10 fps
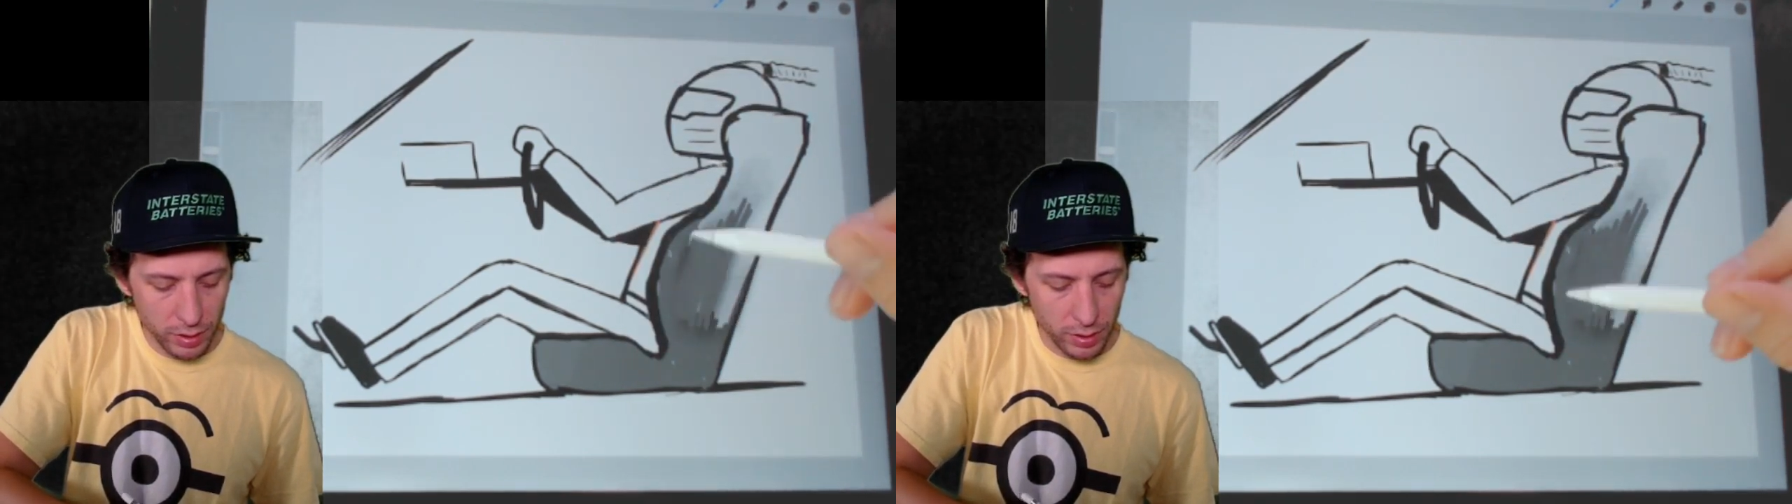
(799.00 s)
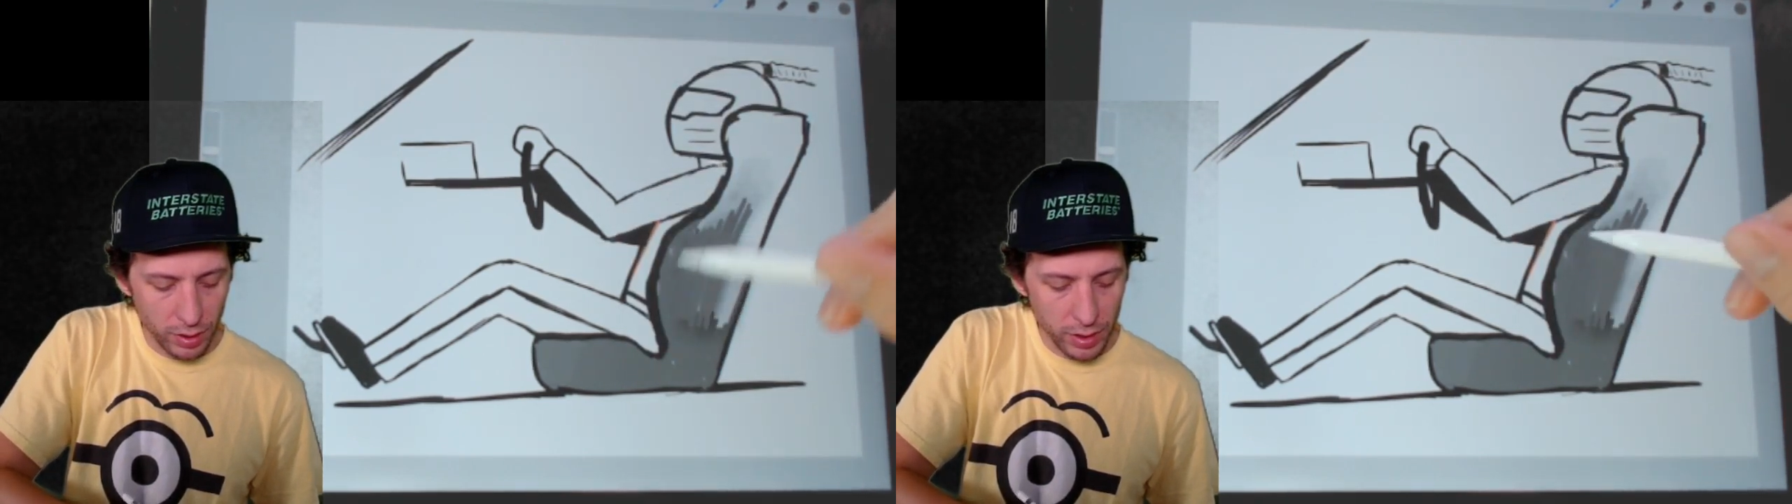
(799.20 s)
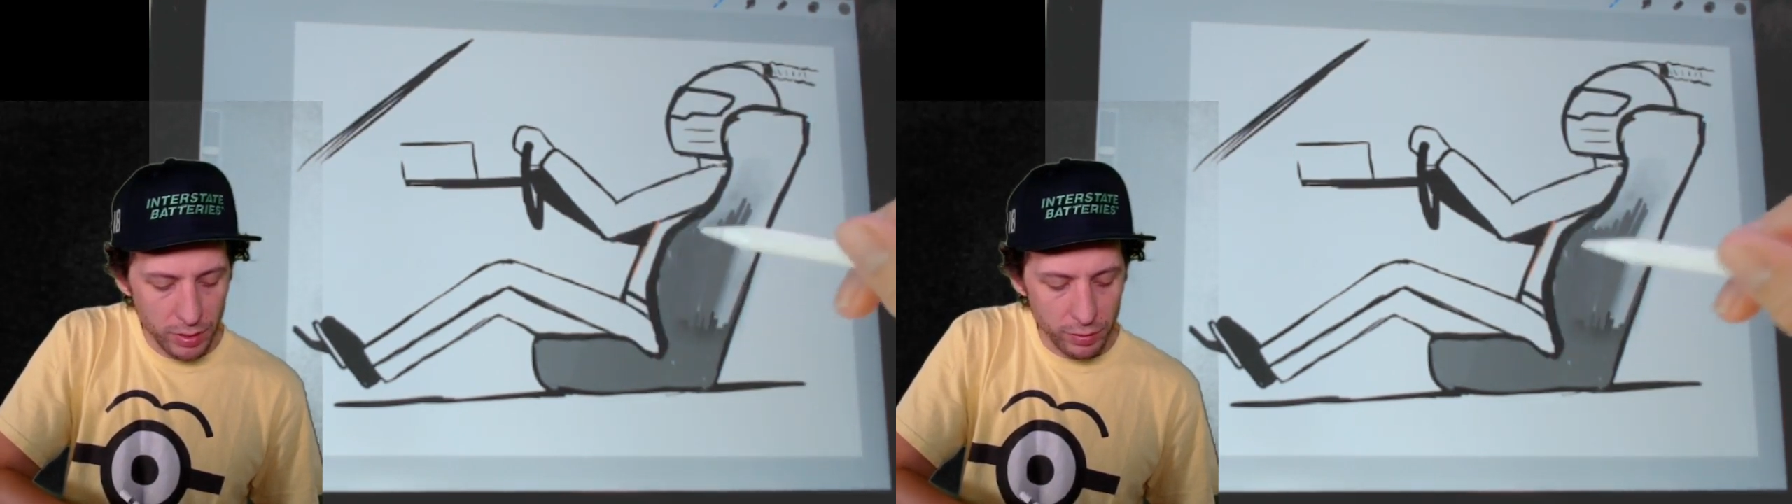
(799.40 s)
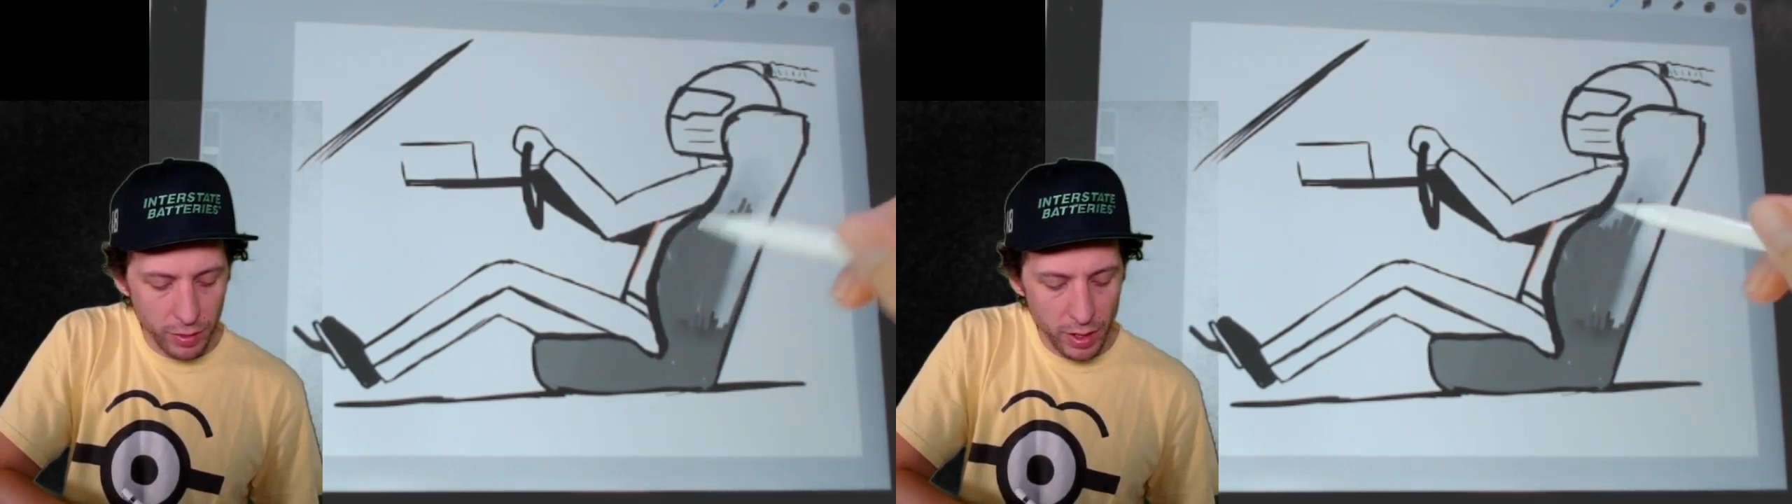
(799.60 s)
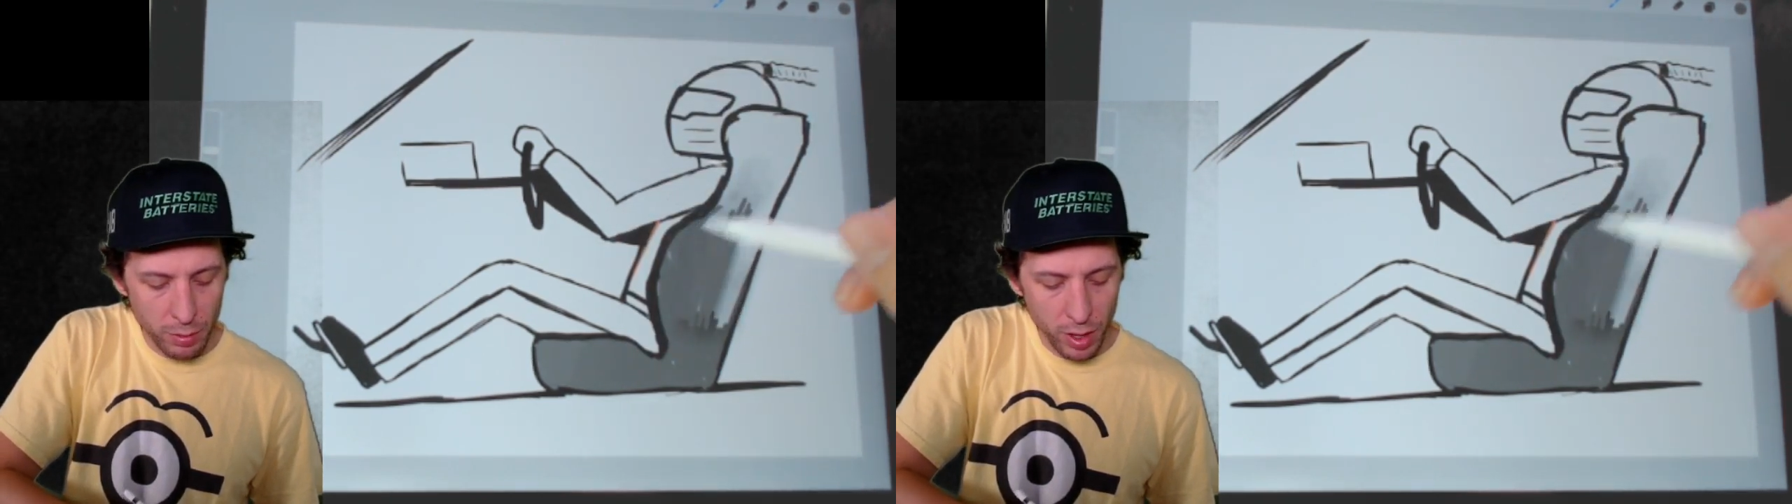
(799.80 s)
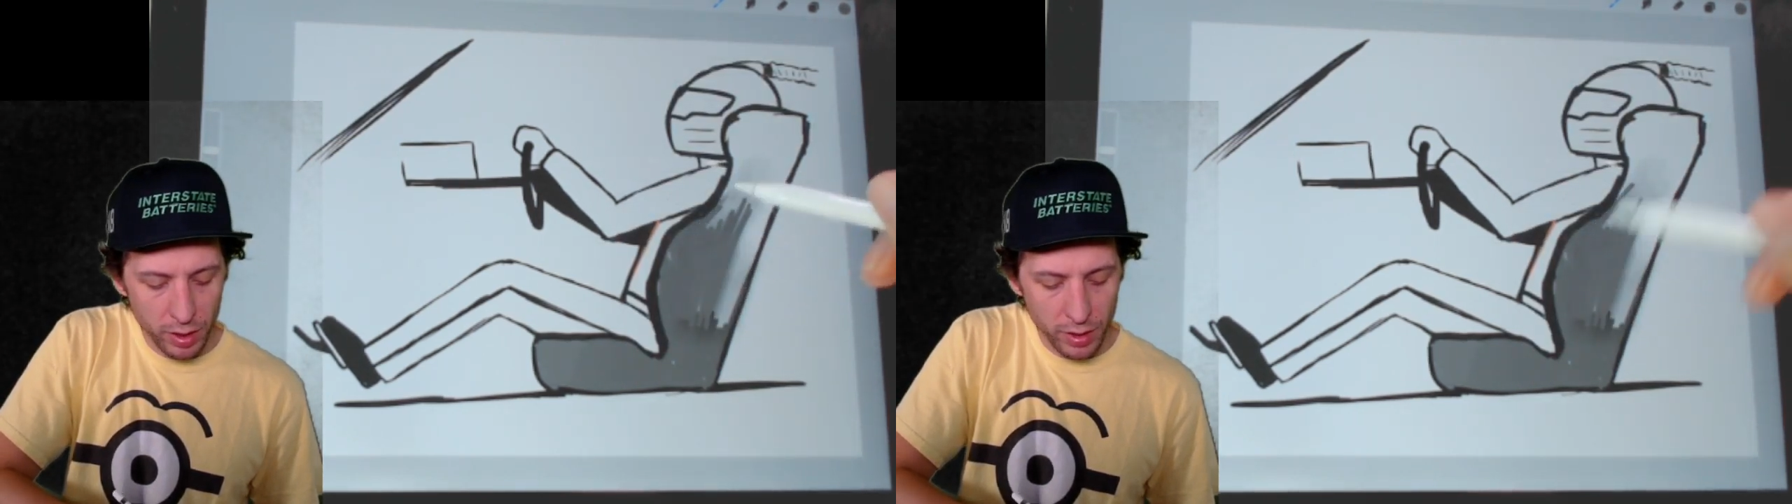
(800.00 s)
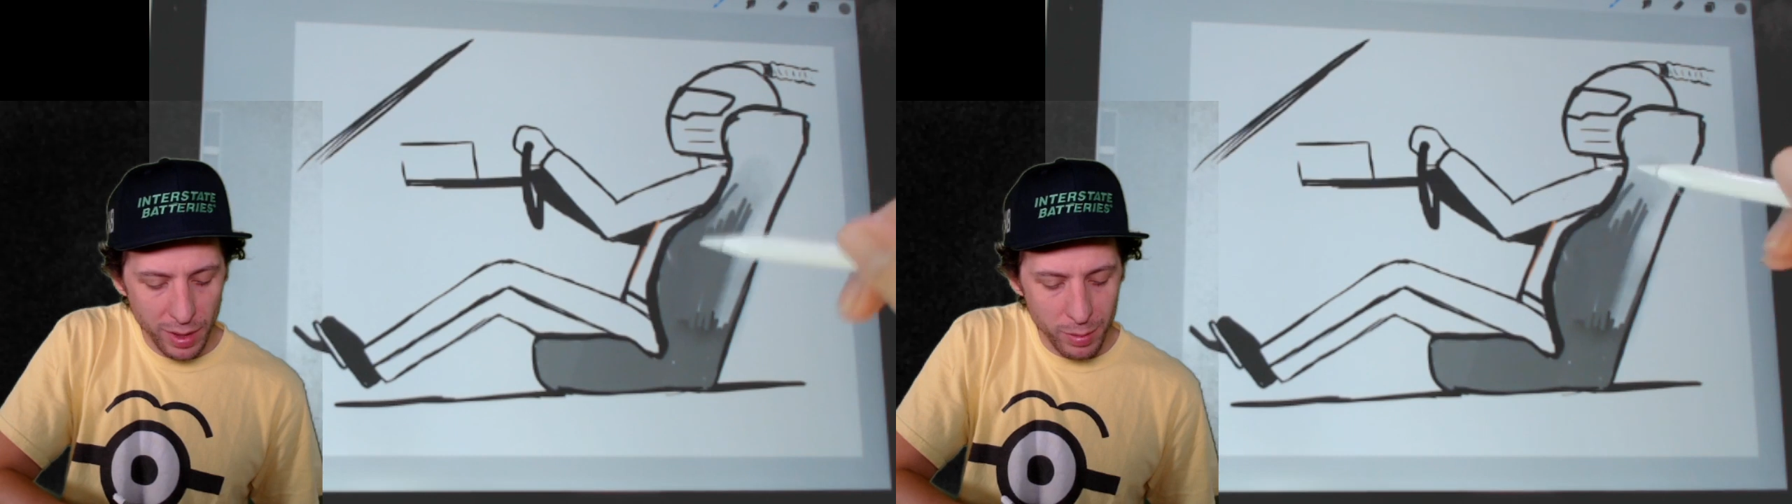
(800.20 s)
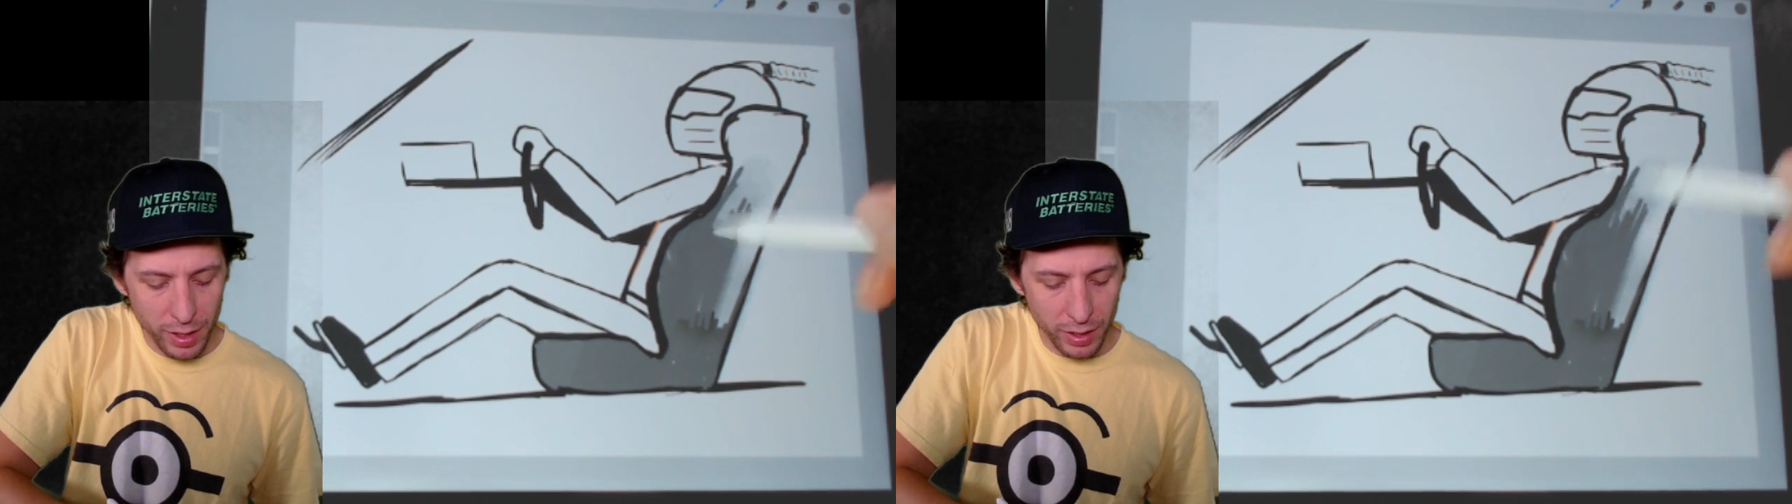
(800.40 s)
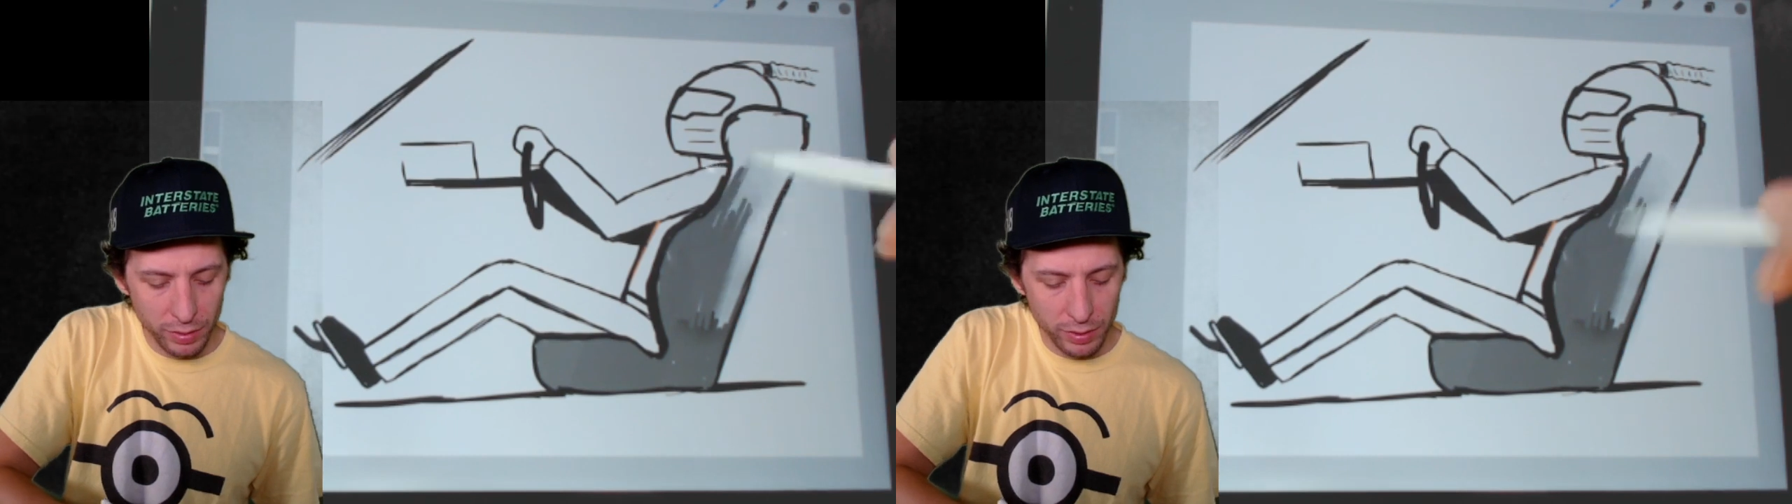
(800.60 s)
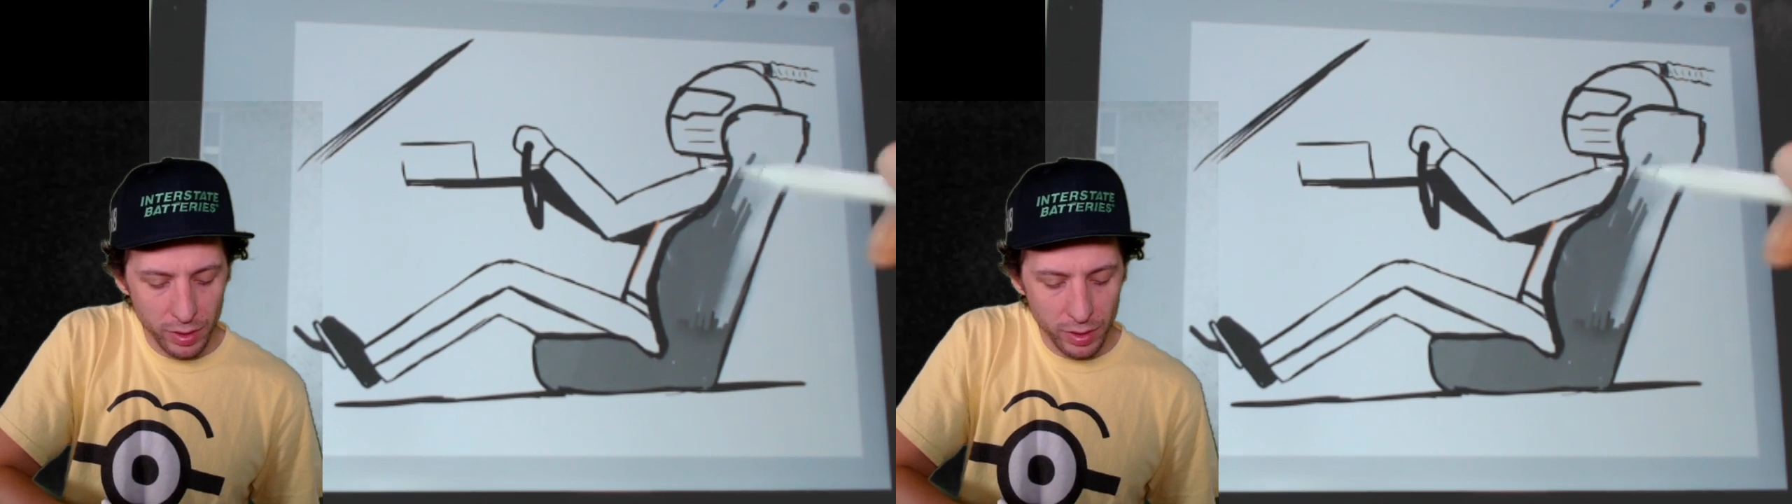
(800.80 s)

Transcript: Hard to even find a marker that big.